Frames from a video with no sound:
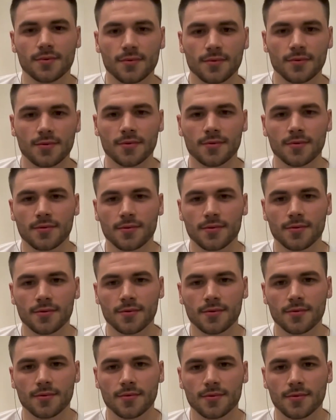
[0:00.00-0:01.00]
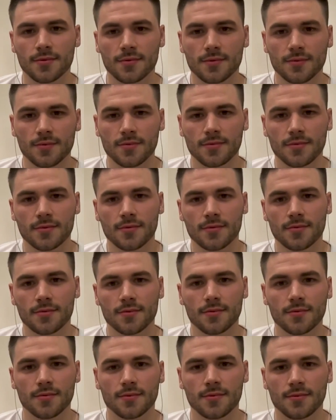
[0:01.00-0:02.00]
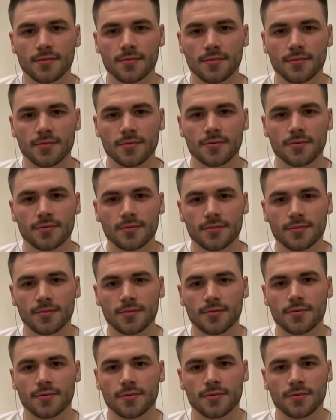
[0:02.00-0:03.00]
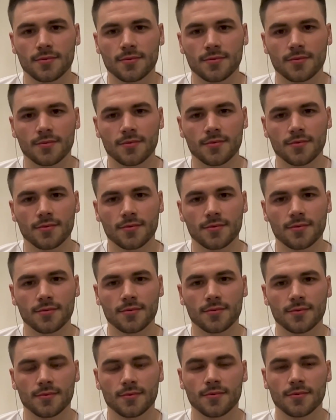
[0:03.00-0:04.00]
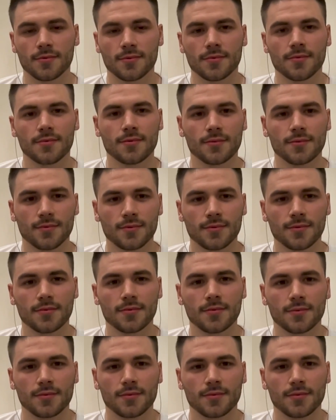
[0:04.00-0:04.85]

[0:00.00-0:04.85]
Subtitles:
(not speaking)